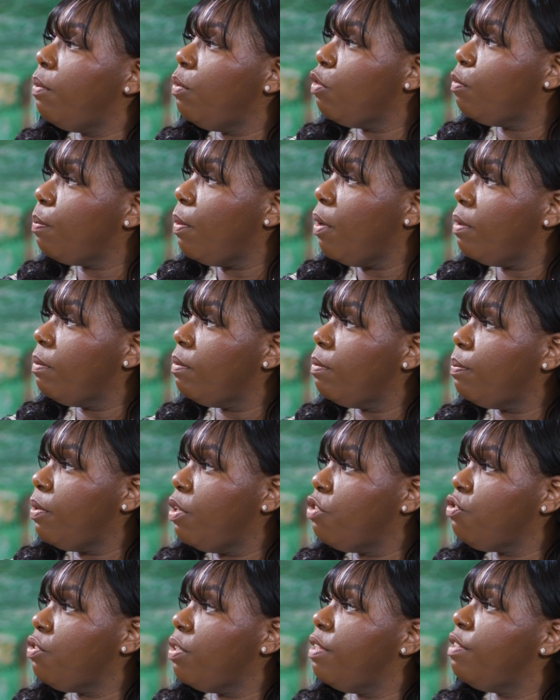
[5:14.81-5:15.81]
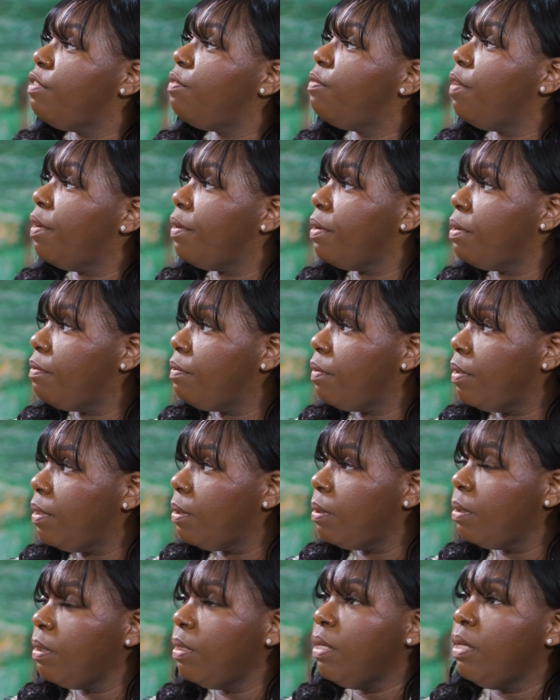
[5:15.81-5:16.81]
postpartum depression. It's very
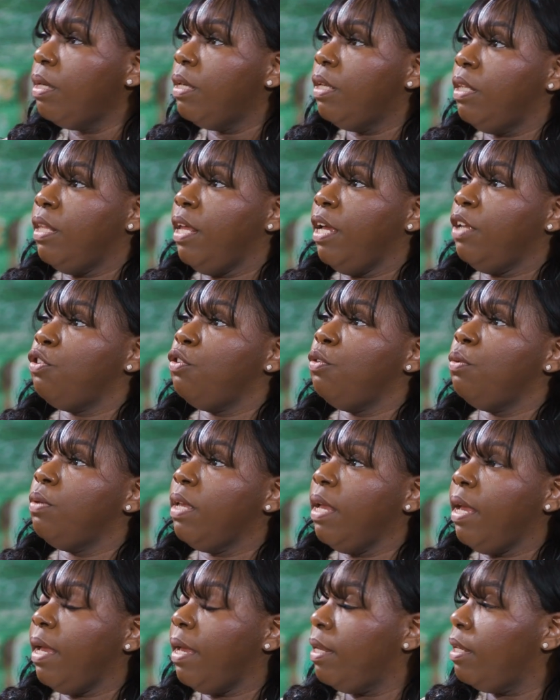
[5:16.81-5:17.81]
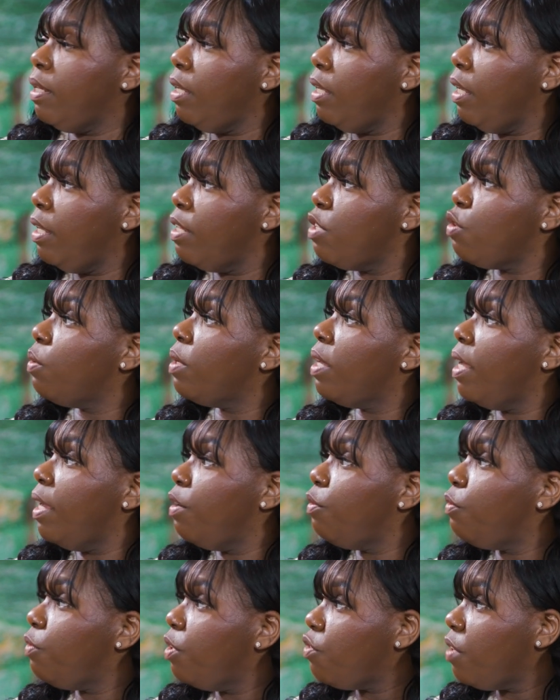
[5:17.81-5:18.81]
real, that it's
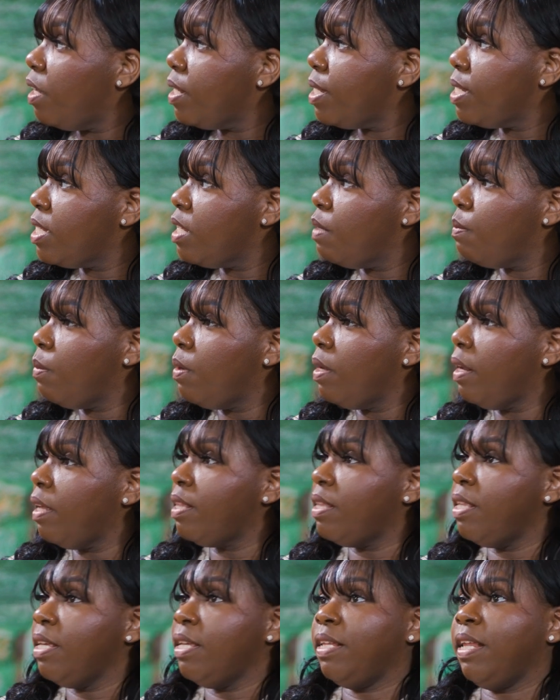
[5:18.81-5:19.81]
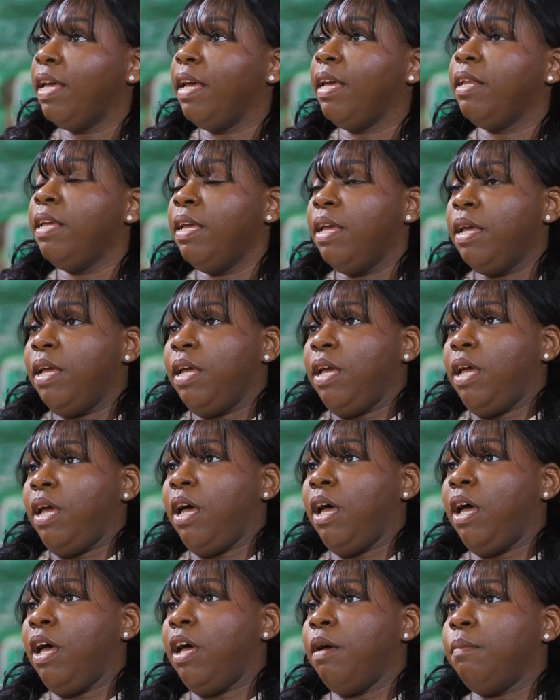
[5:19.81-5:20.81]
okay to reach out to someone. I think that
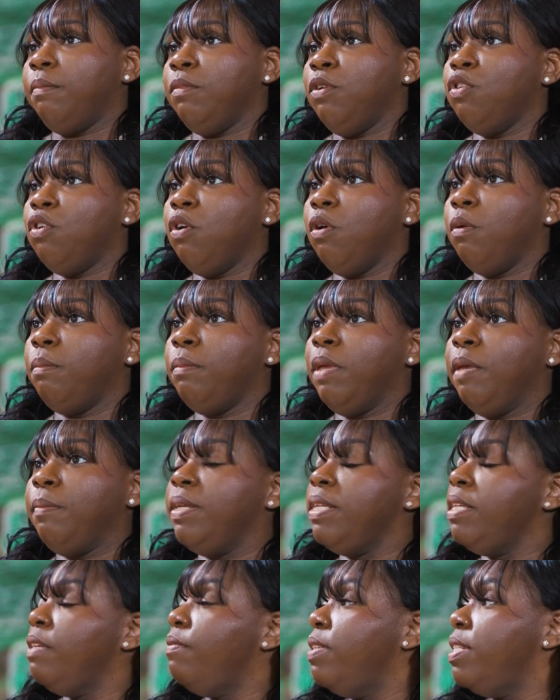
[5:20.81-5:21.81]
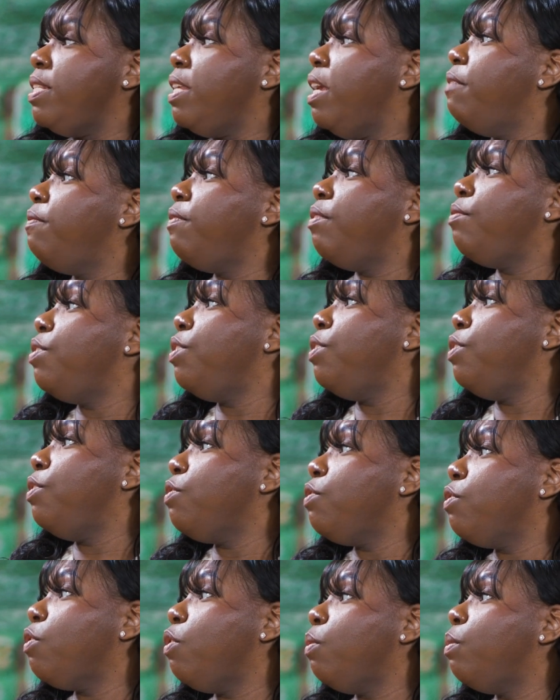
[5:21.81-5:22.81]
maybe even 10, 15
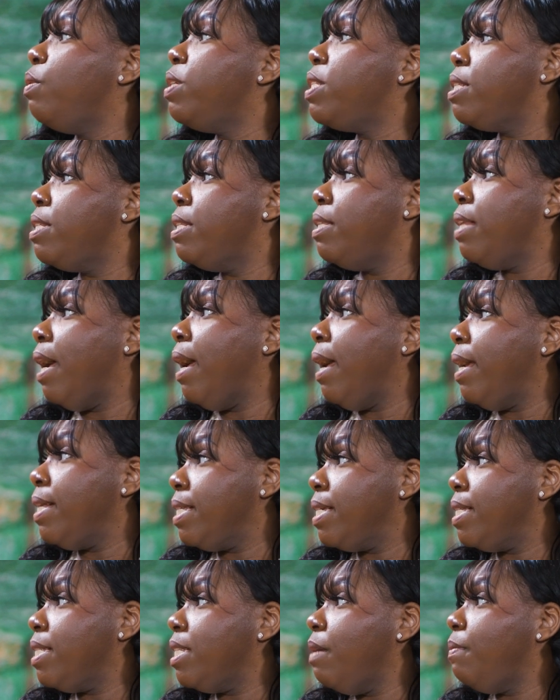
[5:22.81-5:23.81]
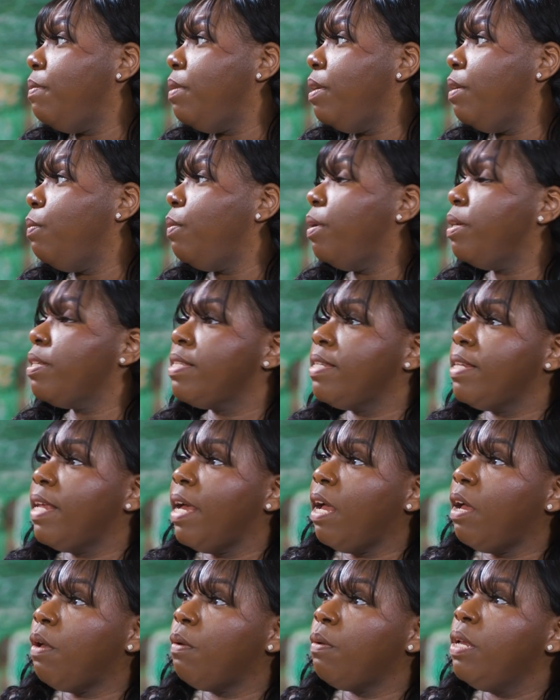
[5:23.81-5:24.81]
years ago was not as accepted, whereas
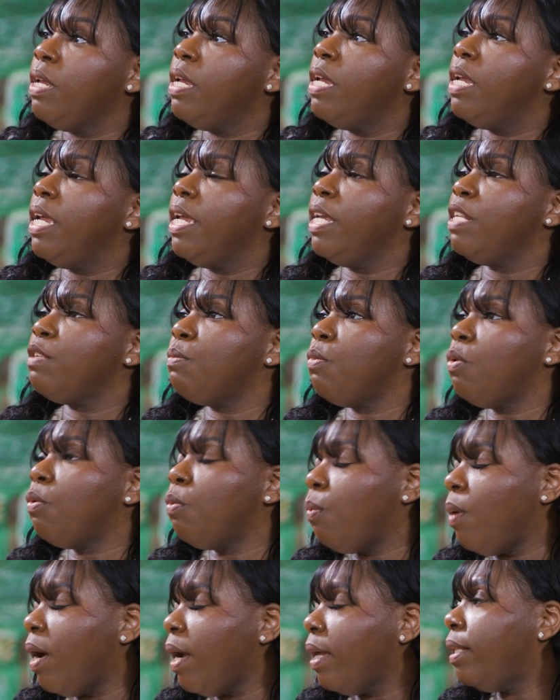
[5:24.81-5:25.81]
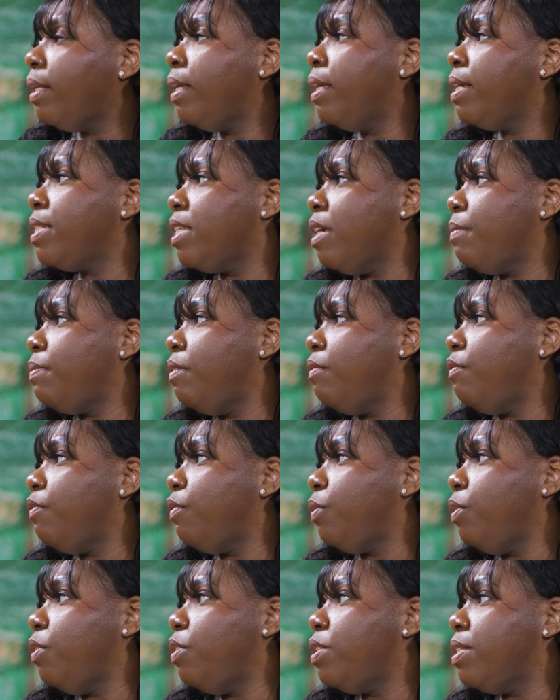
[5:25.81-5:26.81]
now it's more widely accepted
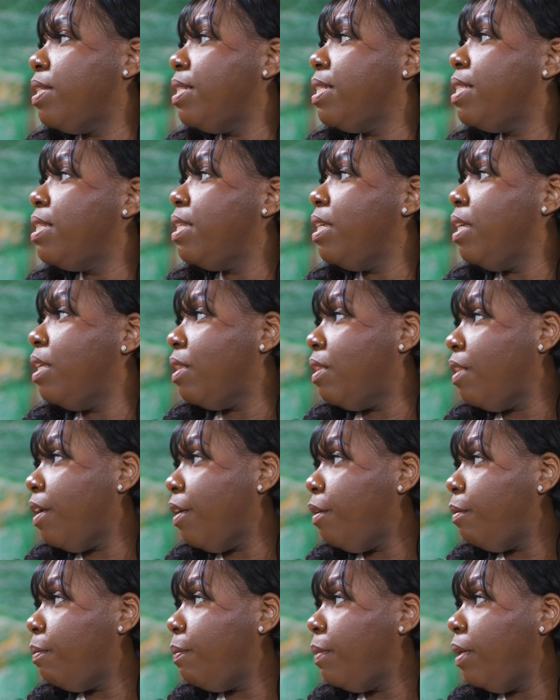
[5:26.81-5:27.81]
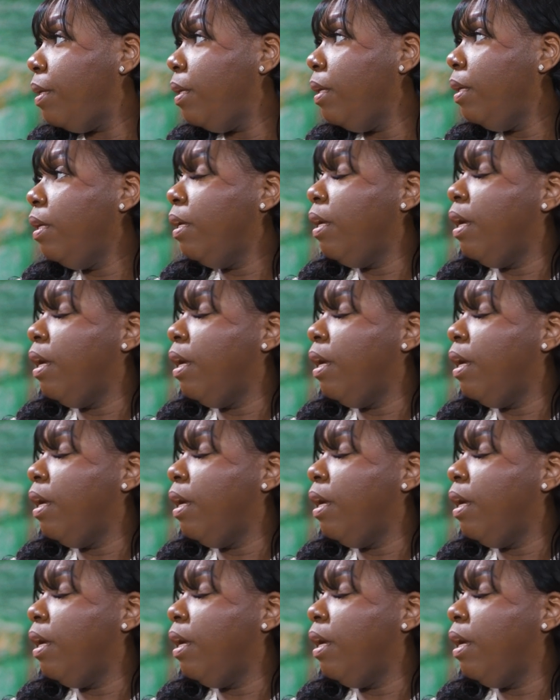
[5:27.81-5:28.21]
for you to seek therapy,